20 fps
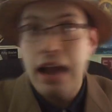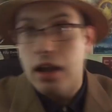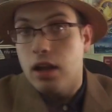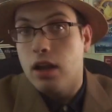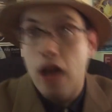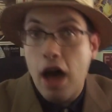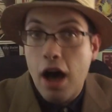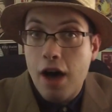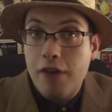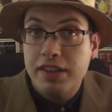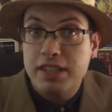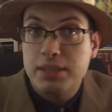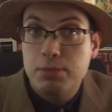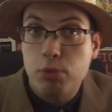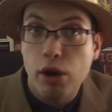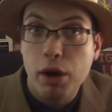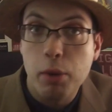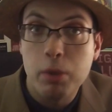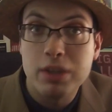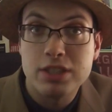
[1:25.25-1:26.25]
I love
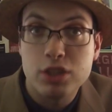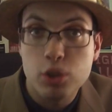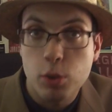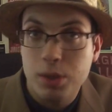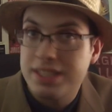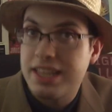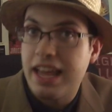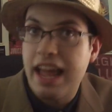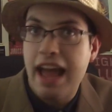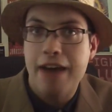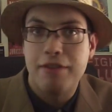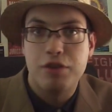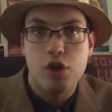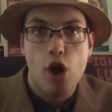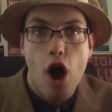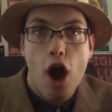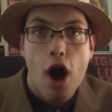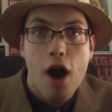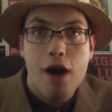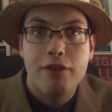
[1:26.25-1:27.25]
exploring what stories they have to
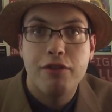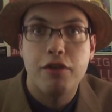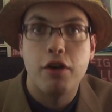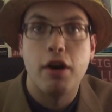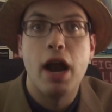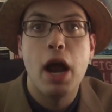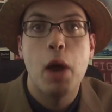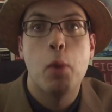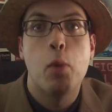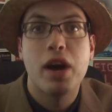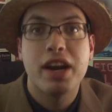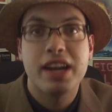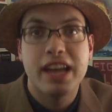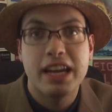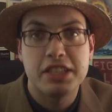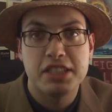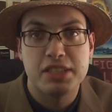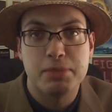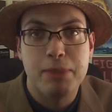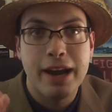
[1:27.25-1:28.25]
offer and what
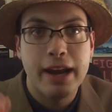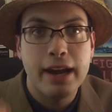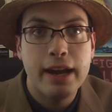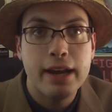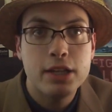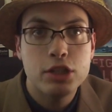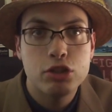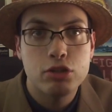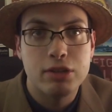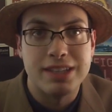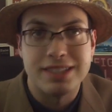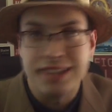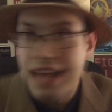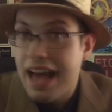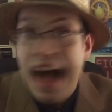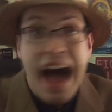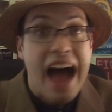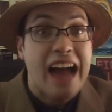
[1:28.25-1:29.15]
catches my interest.